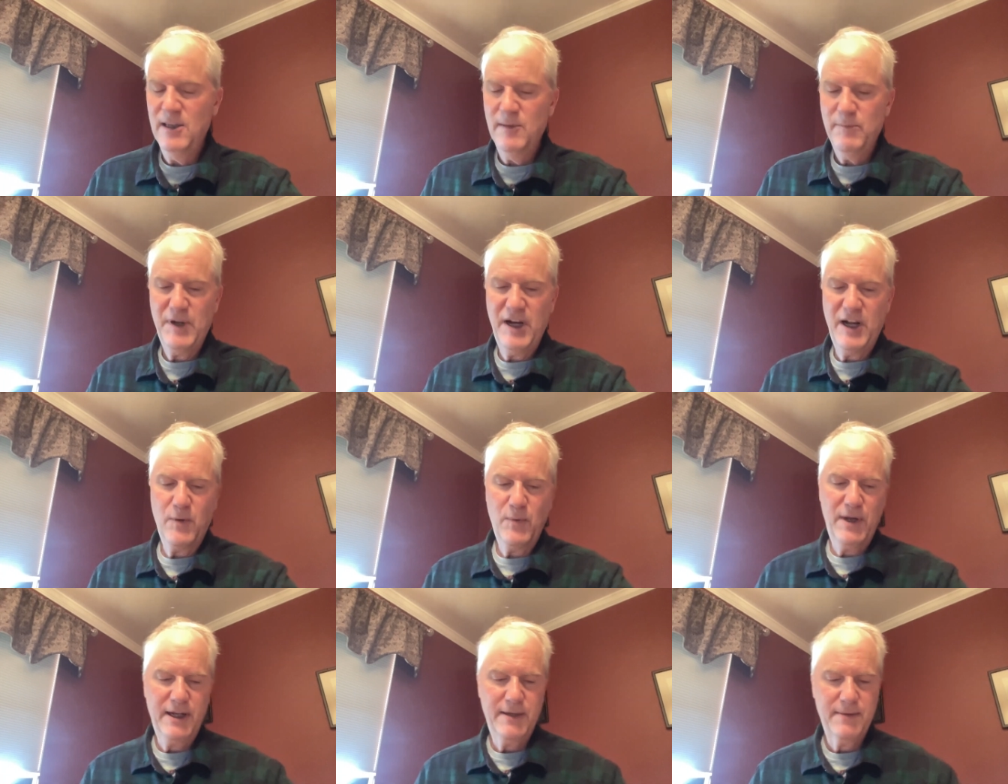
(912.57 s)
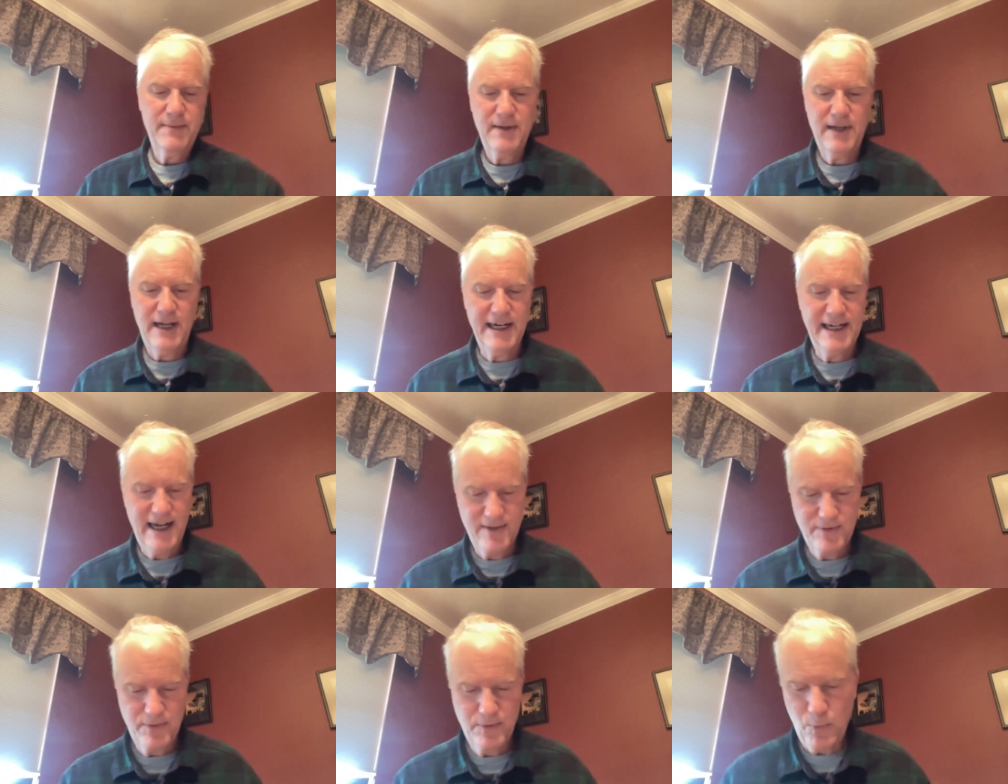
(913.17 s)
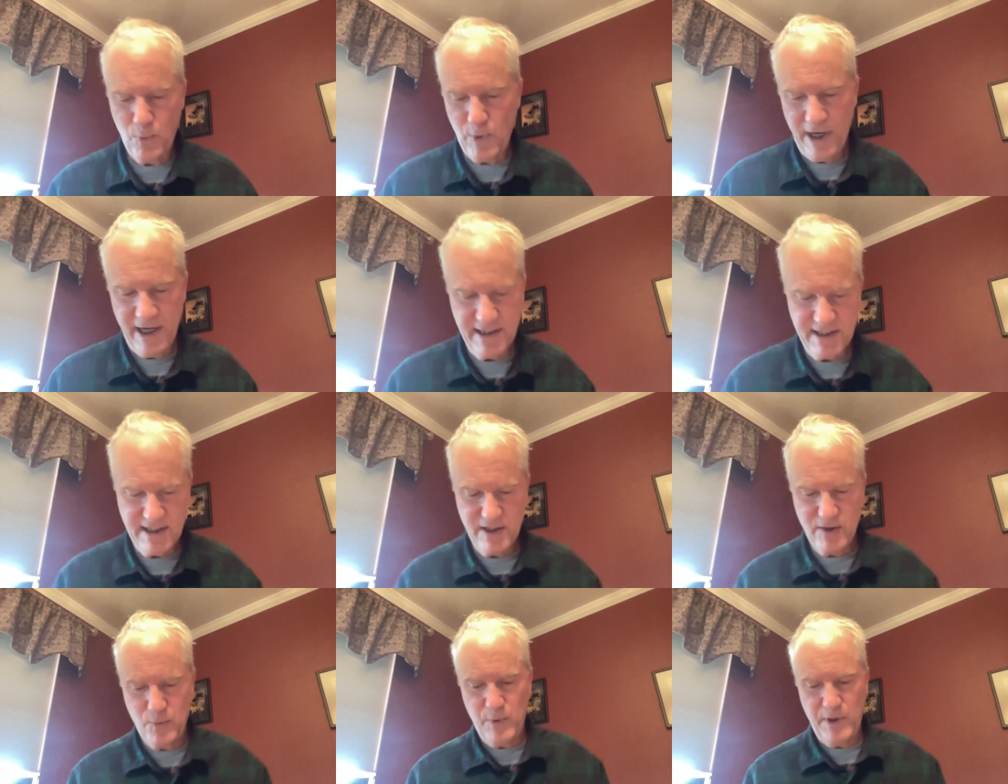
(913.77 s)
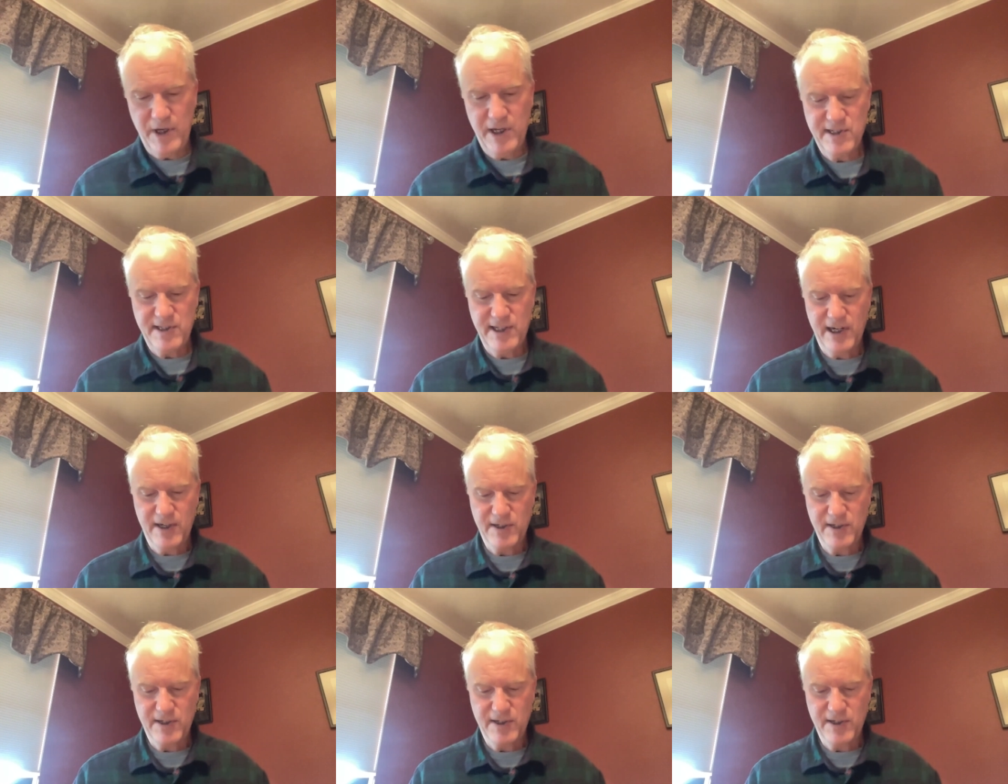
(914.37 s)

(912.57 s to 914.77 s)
But anyway, I got way into the weeds there.